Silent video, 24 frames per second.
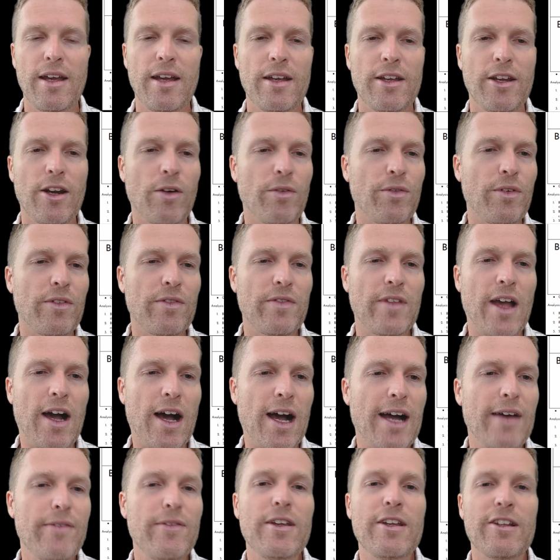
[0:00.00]
the
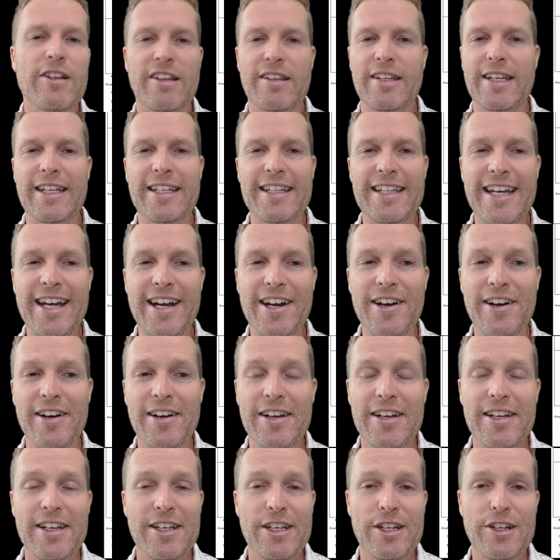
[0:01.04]
obvious thing there
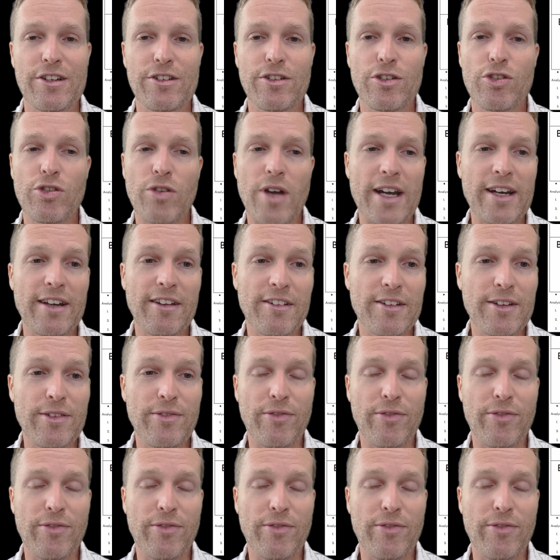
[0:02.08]
is to try to see,